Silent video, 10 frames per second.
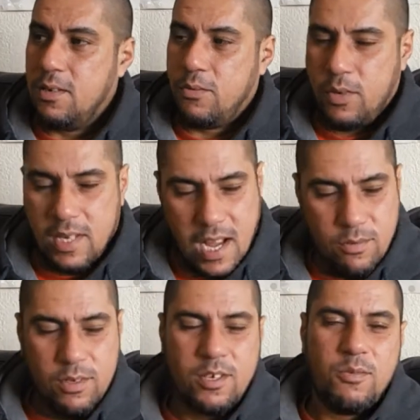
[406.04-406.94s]
When I
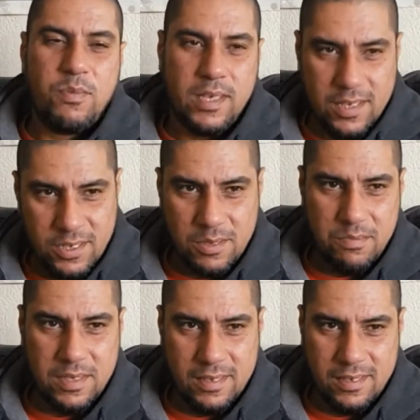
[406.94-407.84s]
would go play in
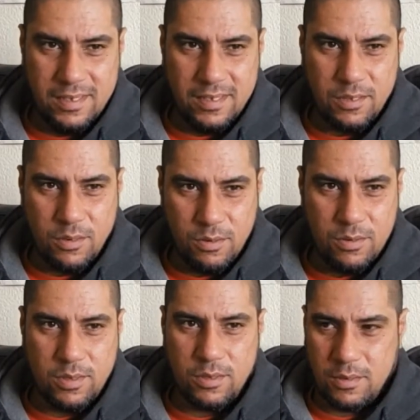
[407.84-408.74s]
Shabins, in
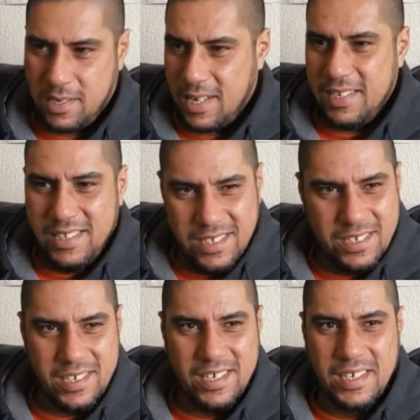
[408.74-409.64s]
Cooks or
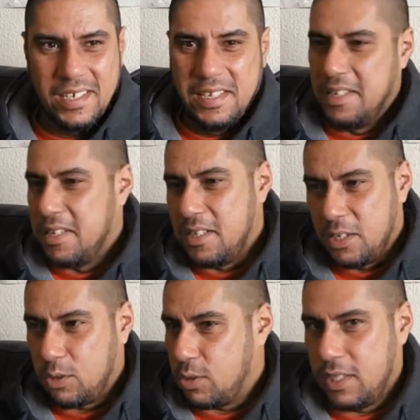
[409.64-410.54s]
Kailicha, and the
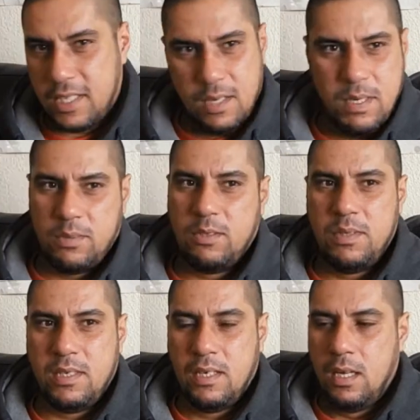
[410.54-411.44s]
Totis come up to
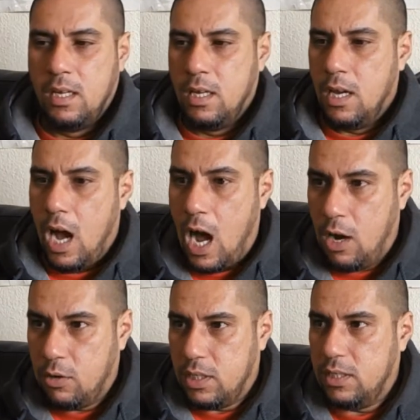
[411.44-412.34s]
me,
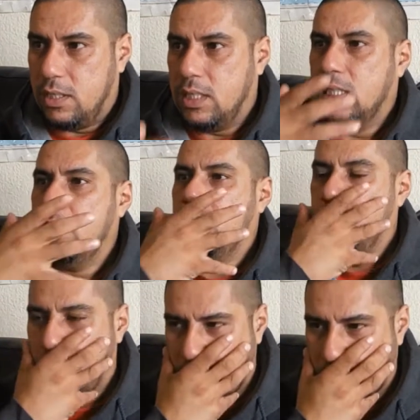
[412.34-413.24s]
"Oh, Rozzano,
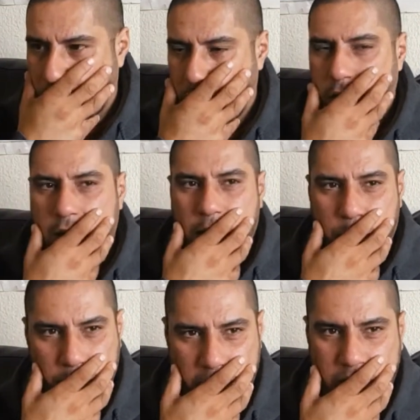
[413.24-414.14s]
whoa,
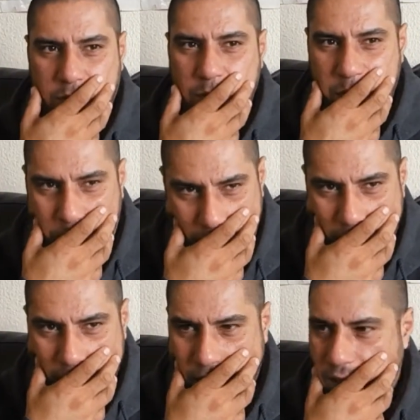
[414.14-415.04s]
blast from the
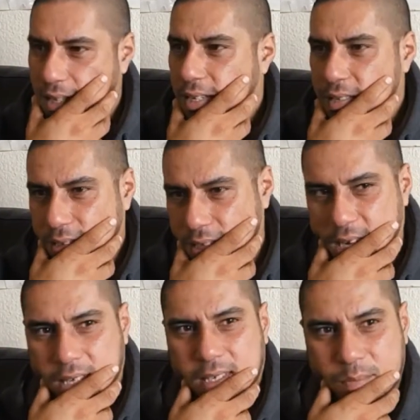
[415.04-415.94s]
past." Then they're
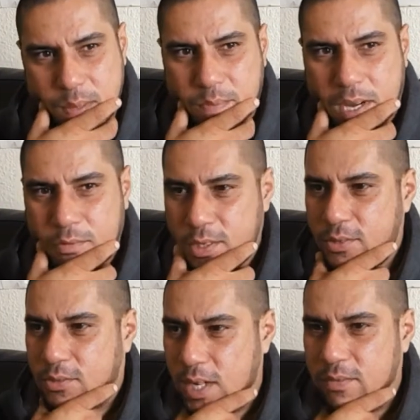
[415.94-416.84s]
like, "Remember how we used
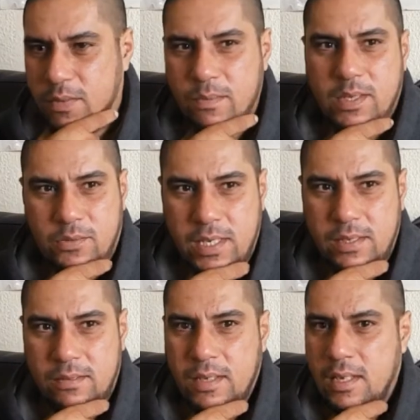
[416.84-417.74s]
to travel from the
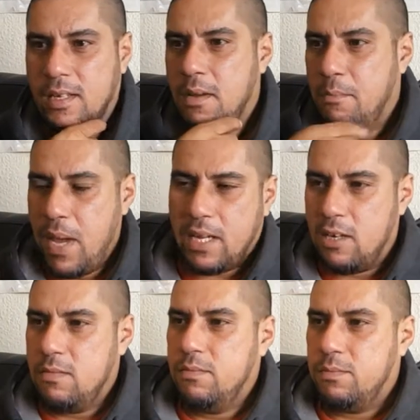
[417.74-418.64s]
train back
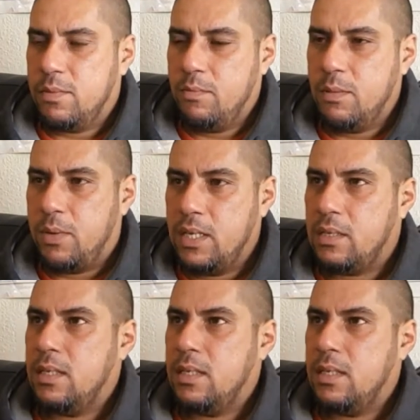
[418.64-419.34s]
home from the base?"